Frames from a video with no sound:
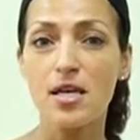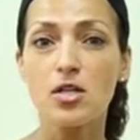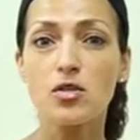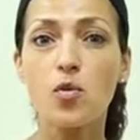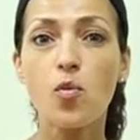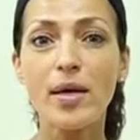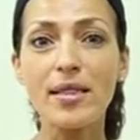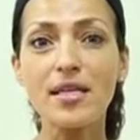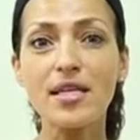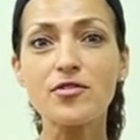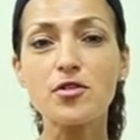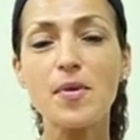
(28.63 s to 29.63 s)
So one thing
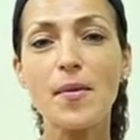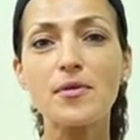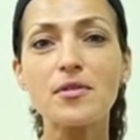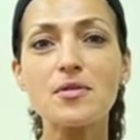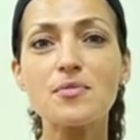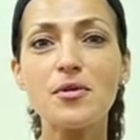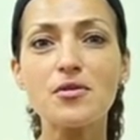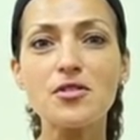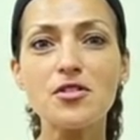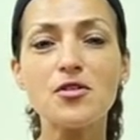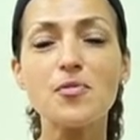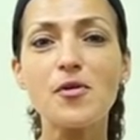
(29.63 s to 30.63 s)
you have to remember is
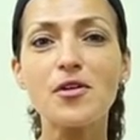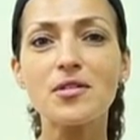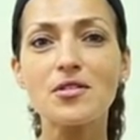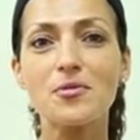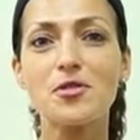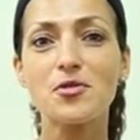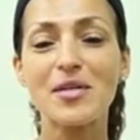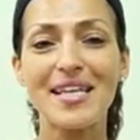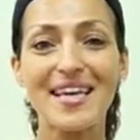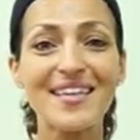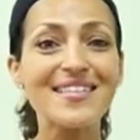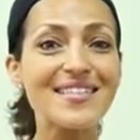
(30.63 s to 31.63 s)
most newborns are between
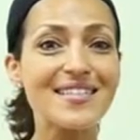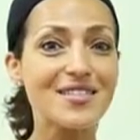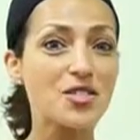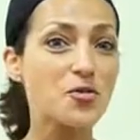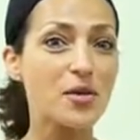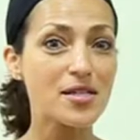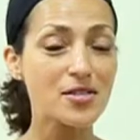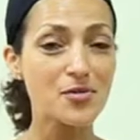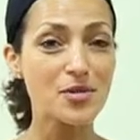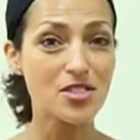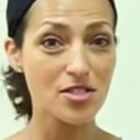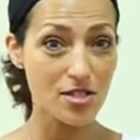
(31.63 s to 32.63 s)
18 and 22
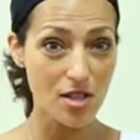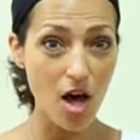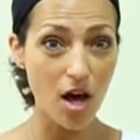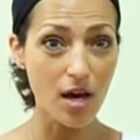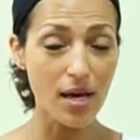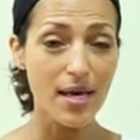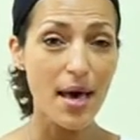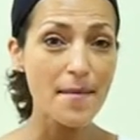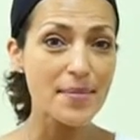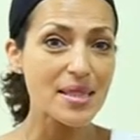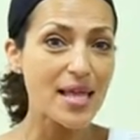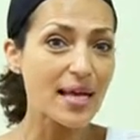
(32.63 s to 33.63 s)
inches long,
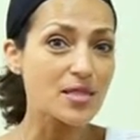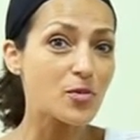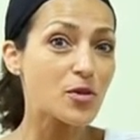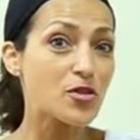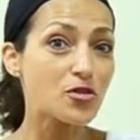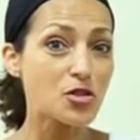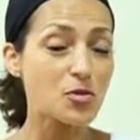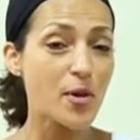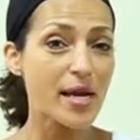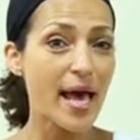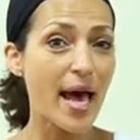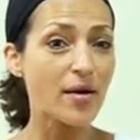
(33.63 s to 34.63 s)
but that's when they're
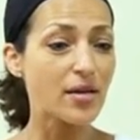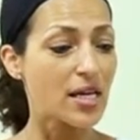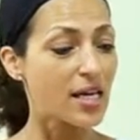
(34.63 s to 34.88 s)
spread out.